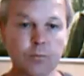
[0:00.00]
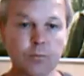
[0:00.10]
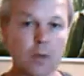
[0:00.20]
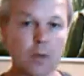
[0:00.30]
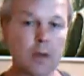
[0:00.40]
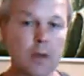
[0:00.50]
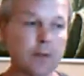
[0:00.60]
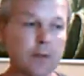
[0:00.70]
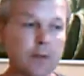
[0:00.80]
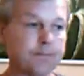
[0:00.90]
Um,
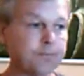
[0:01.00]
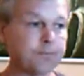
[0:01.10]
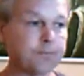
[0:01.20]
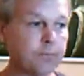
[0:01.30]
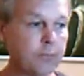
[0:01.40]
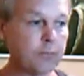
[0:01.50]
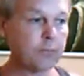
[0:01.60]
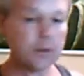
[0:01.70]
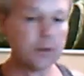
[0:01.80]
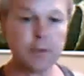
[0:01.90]
to me,
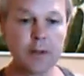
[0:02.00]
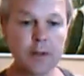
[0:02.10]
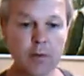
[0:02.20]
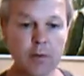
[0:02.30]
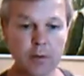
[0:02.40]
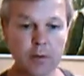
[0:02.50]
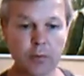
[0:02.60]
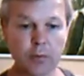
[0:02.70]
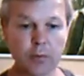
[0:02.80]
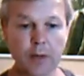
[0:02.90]
that's a liberal, and I
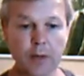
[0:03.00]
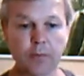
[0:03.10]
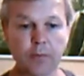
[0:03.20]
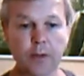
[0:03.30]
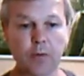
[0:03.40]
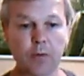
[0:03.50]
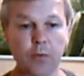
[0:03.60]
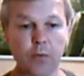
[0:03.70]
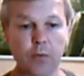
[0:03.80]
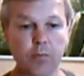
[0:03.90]
think I've always
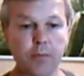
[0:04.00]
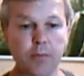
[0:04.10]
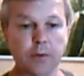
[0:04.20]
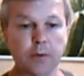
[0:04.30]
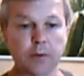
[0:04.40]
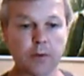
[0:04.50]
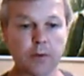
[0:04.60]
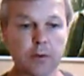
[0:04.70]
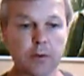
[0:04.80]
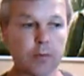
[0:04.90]
been a liberal, and